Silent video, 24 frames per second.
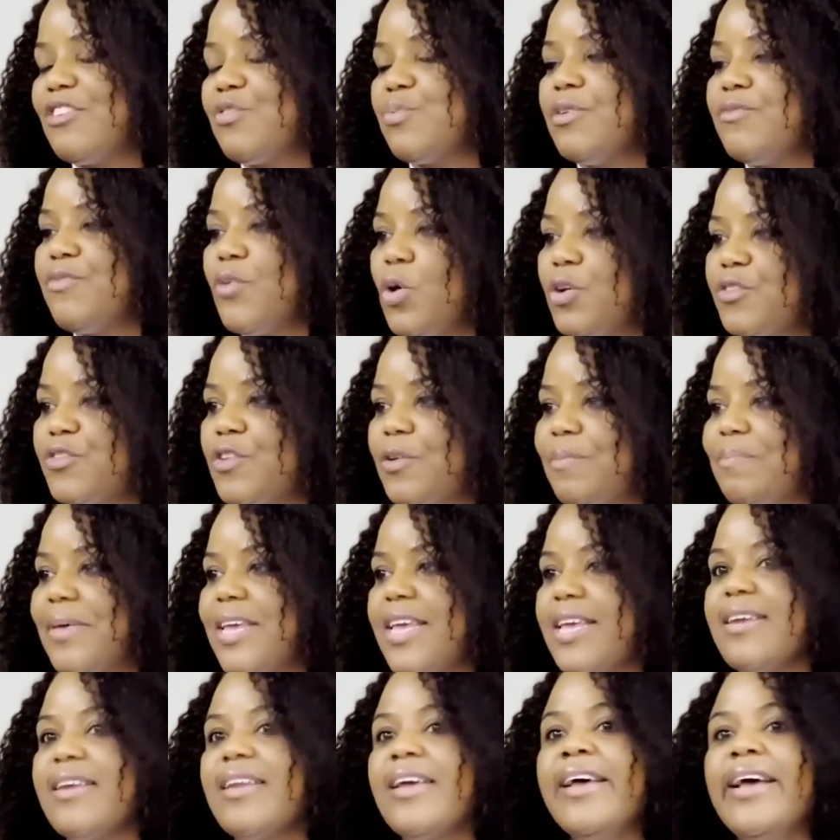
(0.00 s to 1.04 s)
We've also
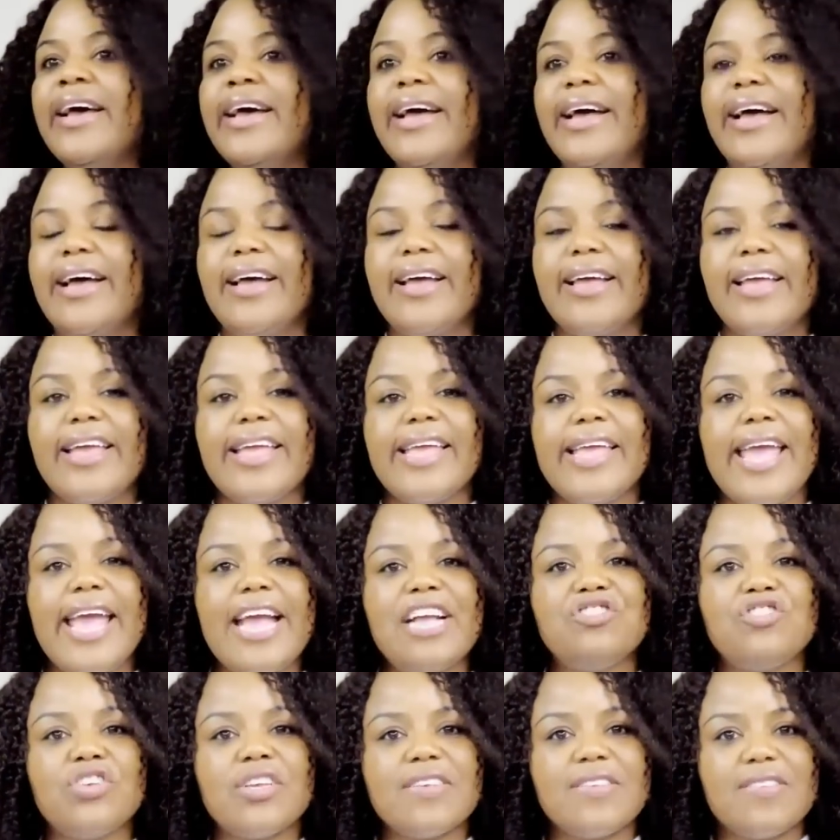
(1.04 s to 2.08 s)
been
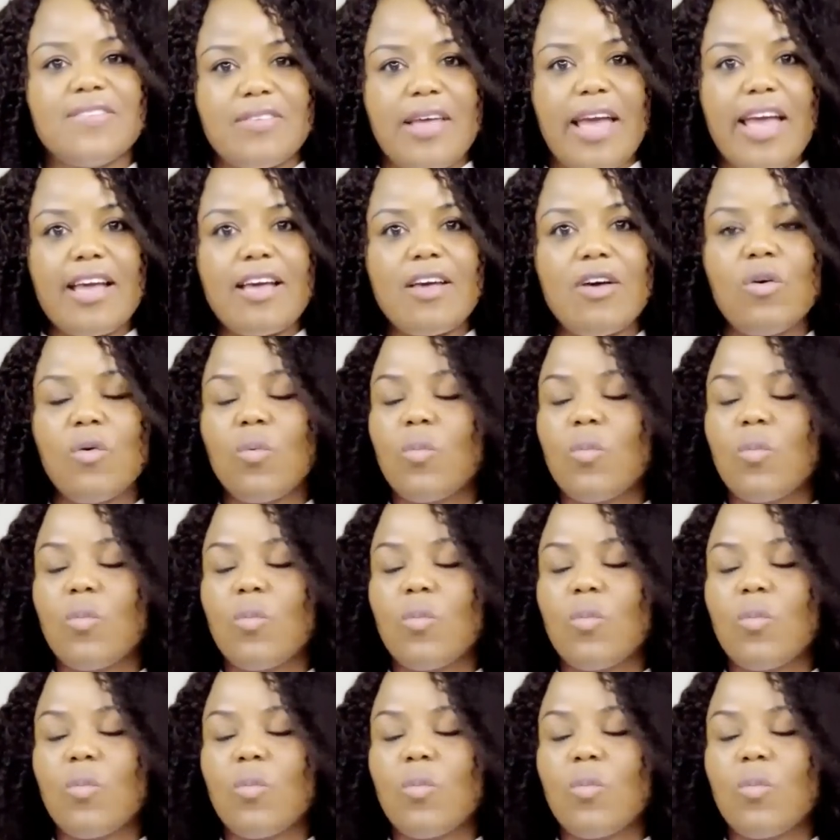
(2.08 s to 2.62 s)
engaging ZEC.